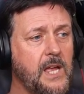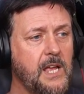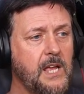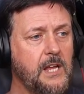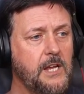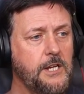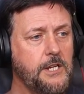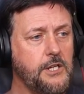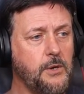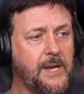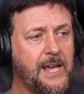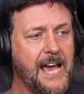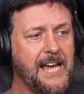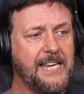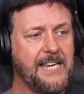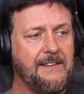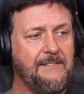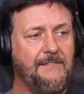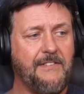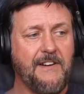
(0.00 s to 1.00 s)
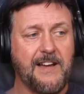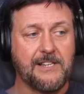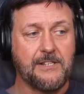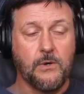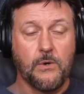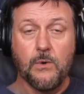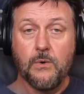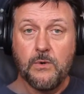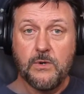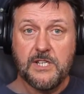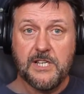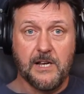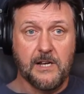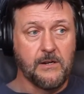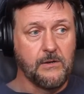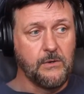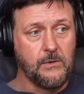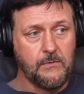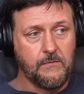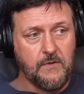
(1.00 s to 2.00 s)
You can, in fact,
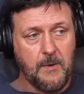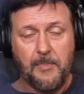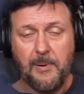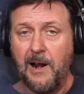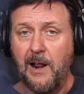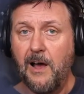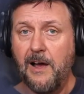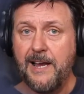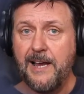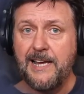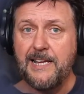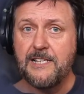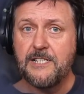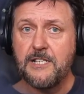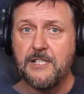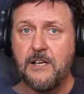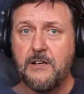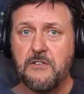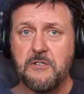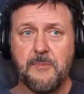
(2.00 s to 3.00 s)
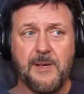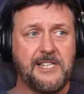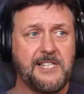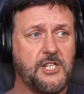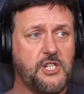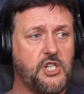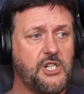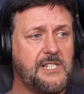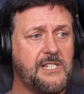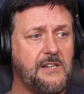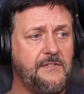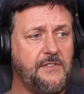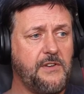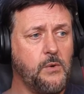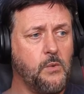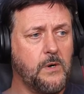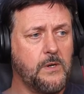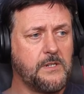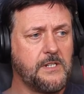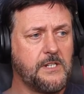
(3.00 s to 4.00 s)
also reply to those messages if you
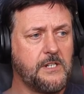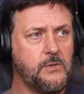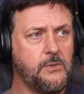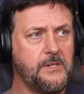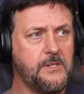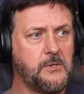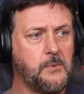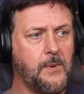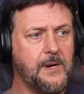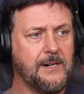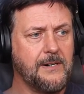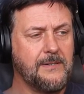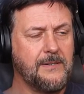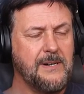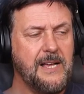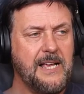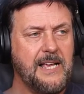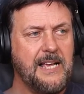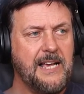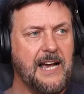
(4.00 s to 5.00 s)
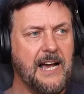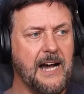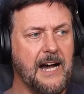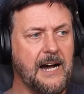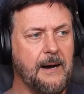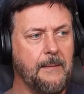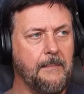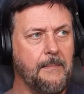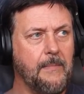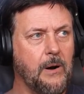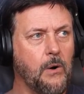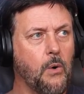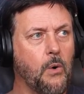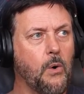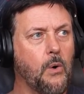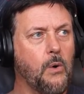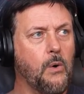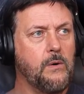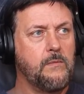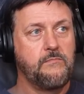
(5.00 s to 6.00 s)
want to as well,
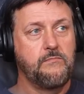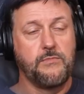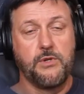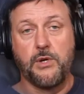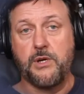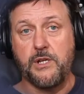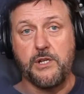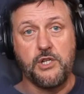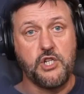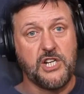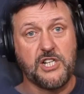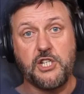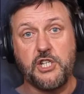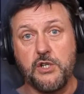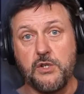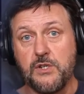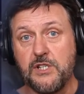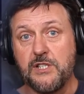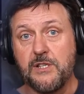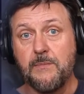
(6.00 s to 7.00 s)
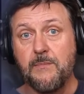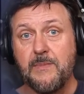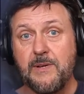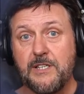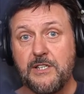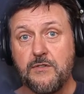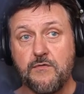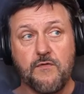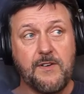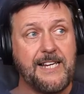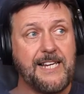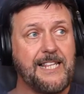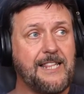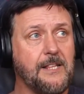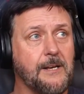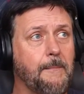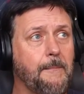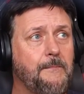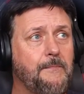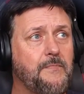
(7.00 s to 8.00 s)
or you can just use them to read
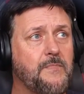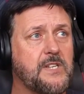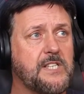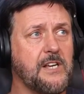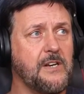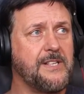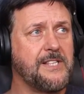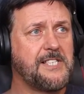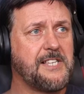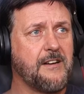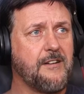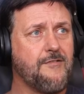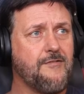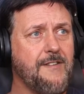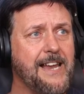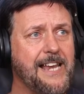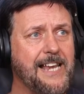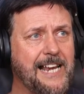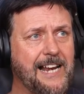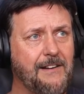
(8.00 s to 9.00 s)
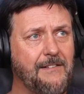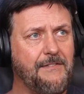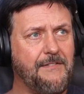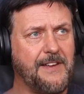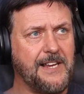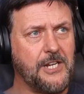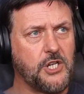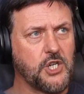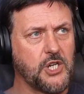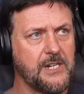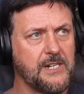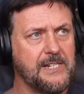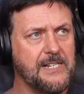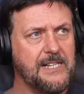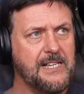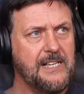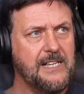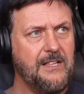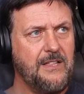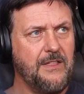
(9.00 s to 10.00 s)
them. So that's a great little feature
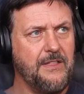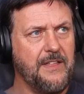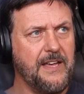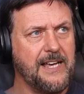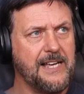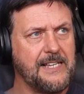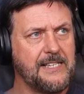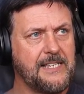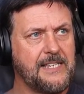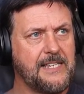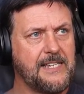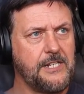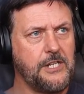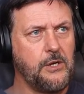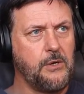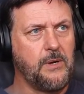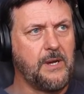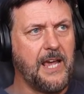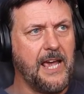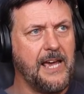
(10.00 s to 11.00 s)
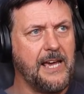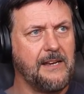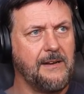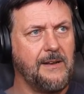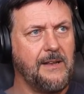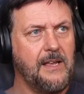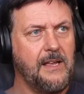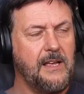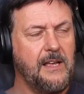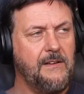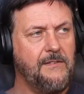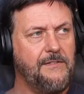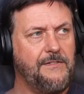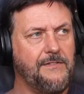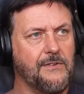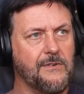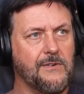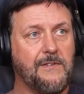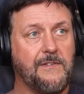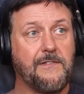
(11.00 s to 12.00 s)
that you get
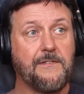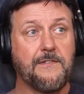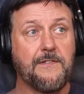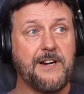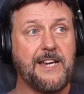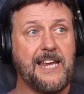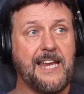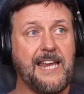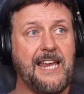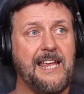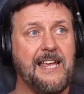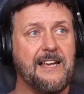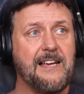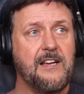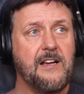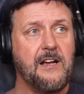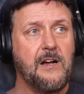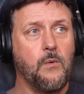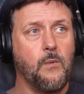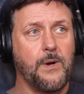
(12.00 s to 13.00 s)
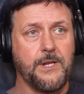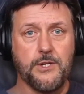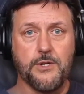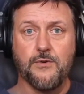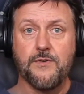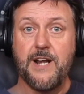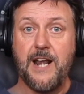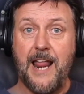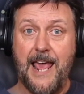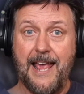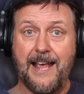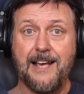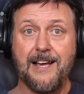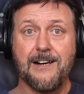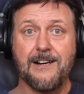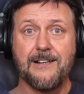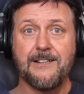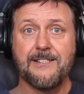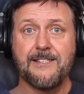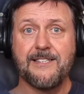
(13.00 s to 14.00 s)
for free when you're an
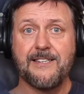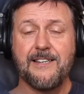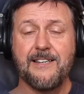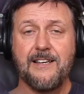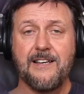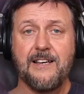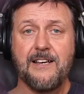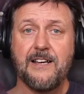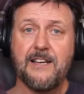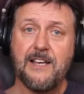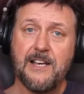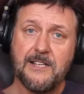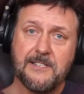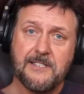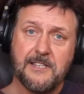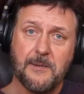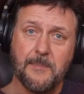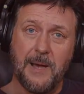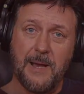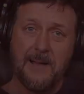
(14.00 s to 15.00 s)
Aircast customer.